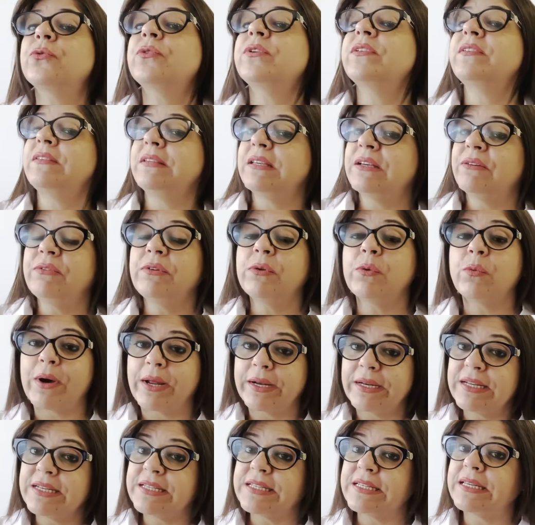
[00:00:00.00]
who received the
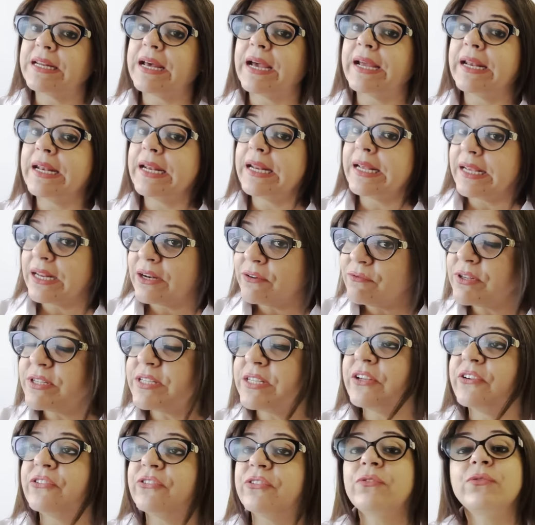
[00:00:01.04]
189
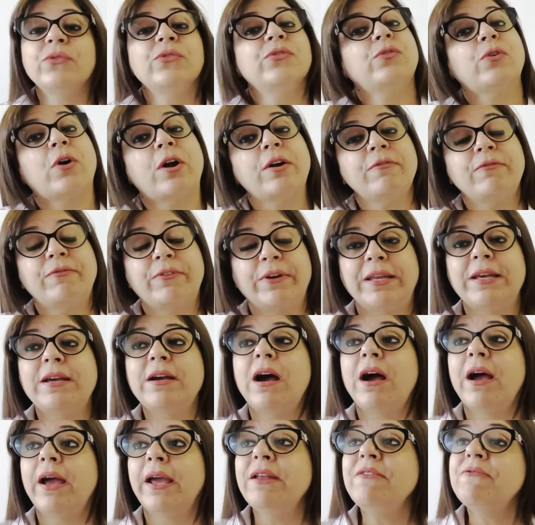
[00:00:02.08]
invitation was not very
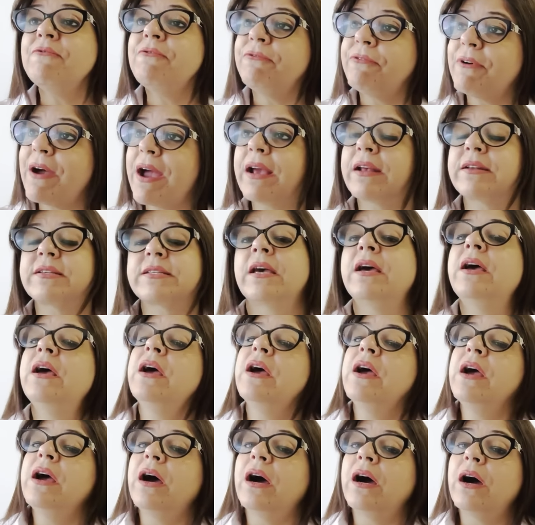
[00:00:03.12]
high. In fact,
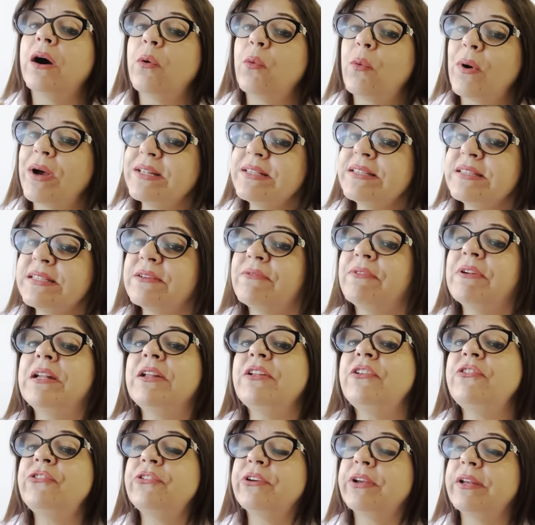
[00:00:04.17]
one civil
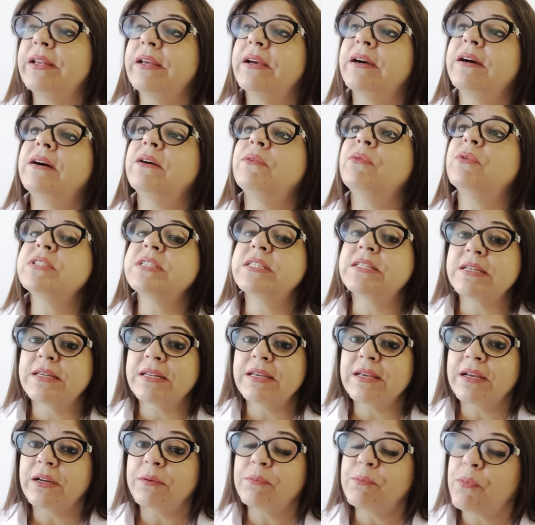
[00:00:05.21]
engineer was
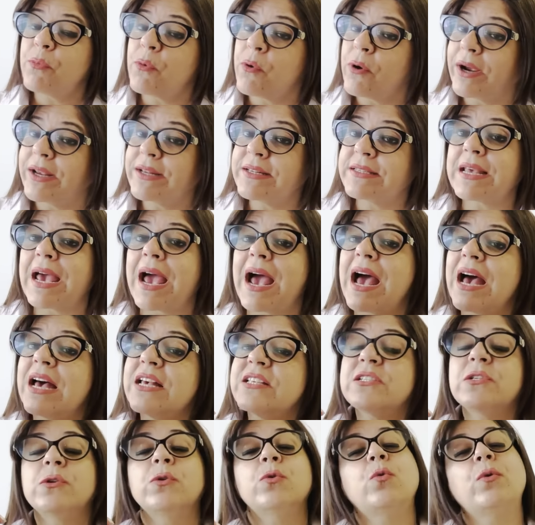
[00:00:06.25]
sitting at points
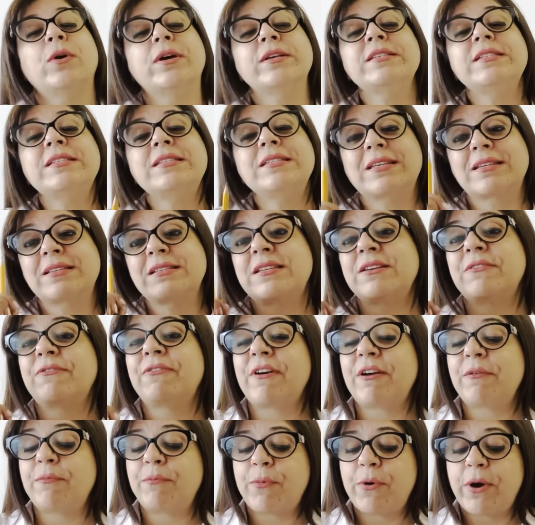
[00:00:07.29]
as low as
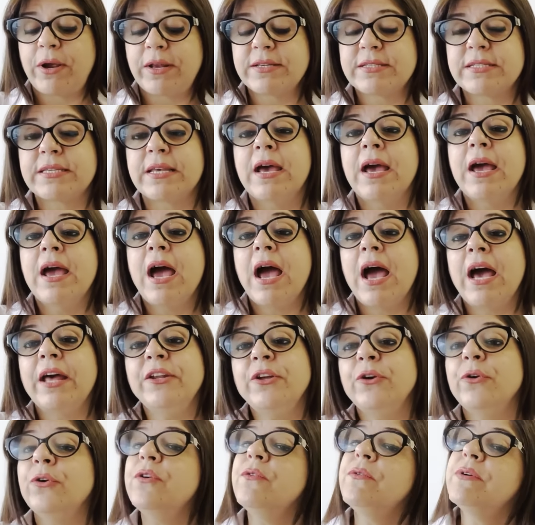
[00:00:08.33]
65 points
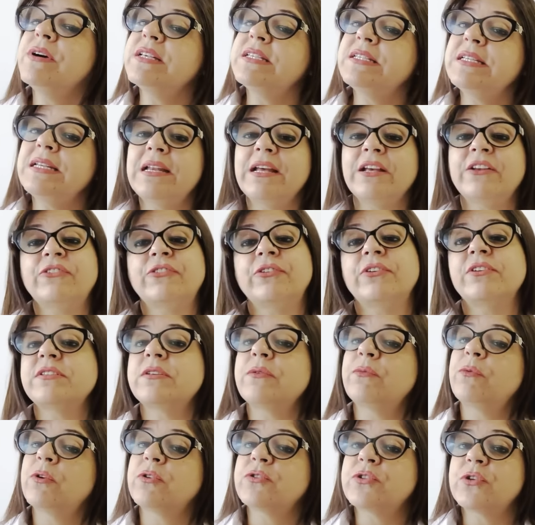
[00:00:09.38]
and university lecturers
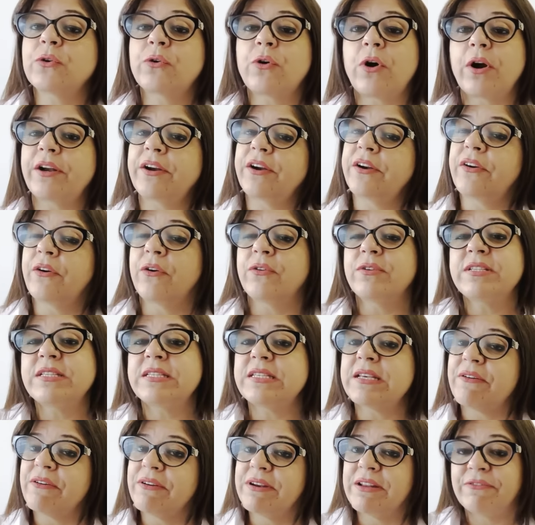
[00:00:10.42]
have also got it around
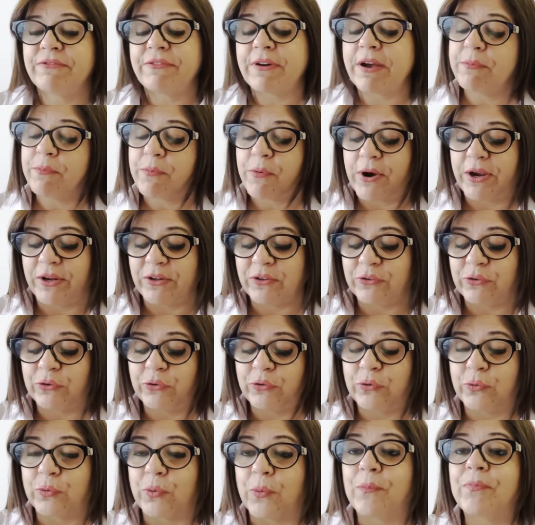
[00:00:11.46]
75 points or
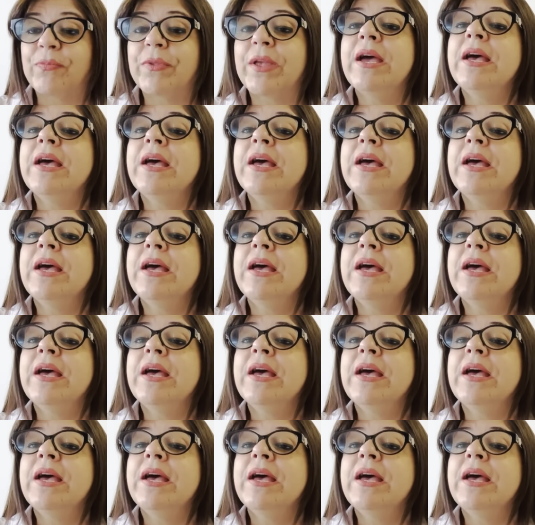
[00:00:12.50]
so.